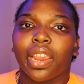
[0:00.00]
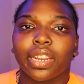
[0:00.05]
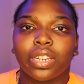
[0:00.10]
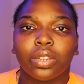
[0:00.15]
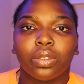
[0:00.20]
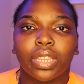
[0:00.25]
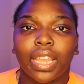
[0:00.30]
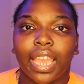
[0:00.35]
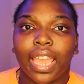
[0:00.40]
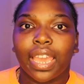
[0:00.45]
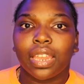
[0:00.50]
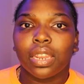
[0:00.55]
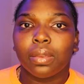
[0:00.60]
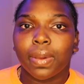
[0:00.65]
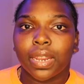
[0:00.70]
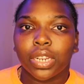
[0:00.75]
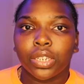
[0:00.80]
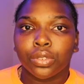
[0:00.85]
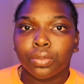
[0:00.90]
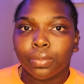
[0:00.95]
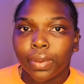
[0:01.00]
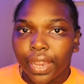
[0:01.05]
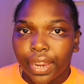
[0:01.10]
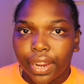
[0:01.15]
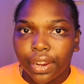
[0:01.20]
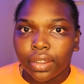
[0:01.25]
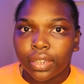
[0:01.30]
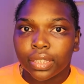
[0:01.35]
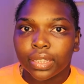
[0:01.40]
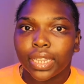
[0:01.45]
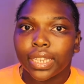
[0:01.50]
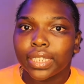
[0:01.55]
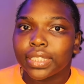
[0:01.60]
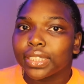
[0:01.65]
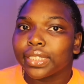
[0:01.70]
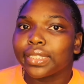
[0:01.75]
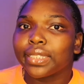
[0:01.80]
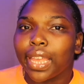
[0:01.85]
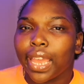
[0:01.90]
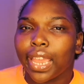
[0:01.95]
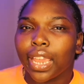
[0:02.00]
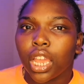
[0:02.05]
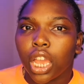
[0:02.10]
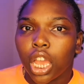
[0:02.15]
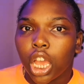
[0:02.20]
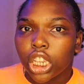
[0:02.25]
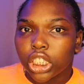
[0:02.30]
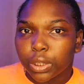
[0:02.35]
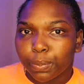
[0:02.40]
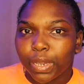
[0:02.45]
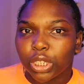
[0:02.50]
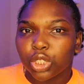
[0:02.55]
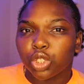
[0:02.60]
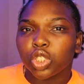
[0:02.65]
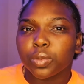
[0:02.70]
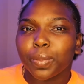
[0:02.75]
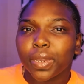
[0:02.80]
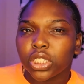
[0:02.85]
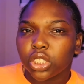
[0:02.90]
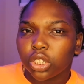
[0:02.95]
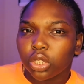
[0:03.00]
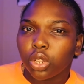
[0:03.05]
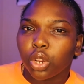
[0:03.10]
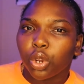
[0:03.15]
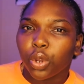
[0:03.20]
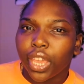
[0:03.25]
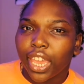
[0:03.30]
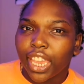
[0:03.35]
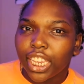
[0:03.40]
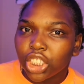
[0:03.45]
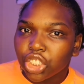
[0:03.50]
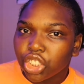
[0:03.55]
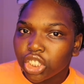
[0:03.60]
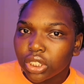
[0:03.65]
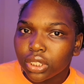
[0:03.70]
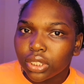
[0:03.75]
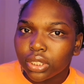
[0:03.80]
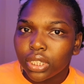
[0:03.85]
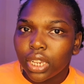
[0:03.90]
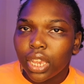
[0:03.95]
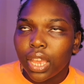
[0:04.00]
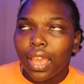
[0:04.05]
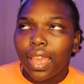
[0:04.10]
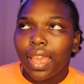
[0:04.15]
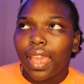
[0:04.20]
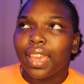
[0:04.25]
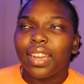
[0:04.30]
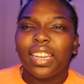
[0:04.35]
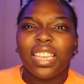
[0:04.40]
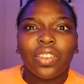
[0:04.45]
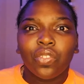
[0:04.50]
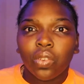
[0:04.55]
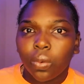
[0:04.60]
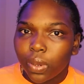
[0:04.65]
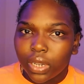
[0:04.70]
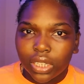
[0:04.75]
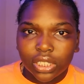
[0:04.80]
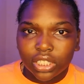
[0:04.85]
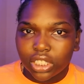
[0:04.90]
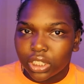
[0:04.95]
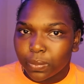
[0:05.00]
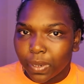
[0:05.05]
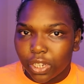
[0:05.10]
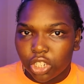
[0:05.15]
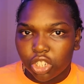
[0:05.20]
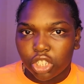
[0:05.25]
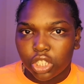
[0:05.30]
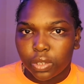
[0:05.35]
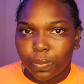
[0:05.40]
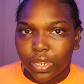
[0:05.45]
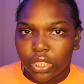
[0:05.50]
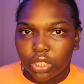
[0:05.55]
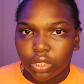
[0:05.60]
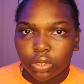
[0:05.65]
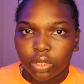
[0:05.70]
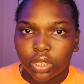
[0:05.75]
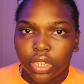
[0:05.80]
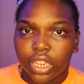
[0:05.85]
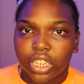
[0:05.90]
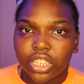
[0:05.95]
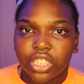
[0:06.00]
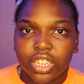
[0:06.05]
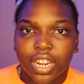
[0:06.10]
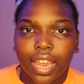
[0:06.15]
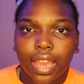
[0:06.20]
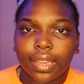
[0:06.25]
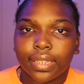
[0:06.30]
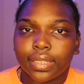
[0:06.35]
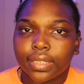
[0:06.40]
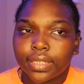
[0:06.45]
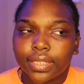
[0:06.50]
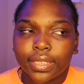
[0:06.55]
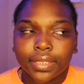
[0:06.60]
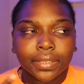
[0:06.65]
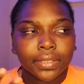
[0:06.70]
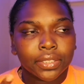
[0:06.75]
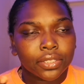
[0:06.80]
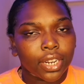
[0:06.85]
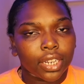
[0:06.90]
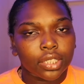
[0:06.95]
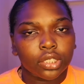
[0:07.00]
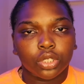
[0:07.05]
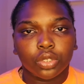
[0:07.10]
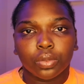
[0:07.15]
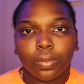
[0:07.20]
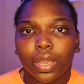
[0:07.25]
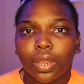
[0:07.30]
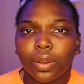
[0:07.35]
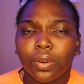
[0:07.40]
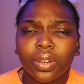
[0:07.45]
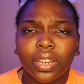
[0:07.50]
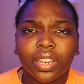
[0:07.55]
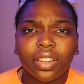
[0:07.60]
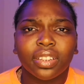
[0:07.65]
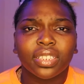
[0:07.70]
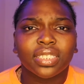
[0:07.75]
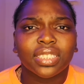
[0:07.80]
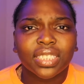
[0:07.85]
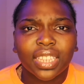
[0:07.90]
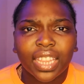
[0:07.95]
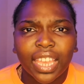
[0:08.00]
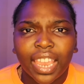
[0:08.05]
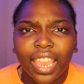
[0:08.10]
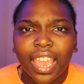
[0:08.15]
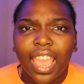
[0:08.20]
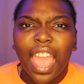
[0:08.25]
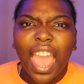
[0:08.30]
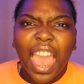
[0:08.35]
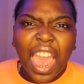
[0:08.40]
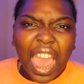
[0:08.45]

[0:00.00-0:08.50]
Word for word: I don't let anybody do my hair unless it's like a special special occasion, and even when it's a special special occasion, I still try to do my own hair and slay it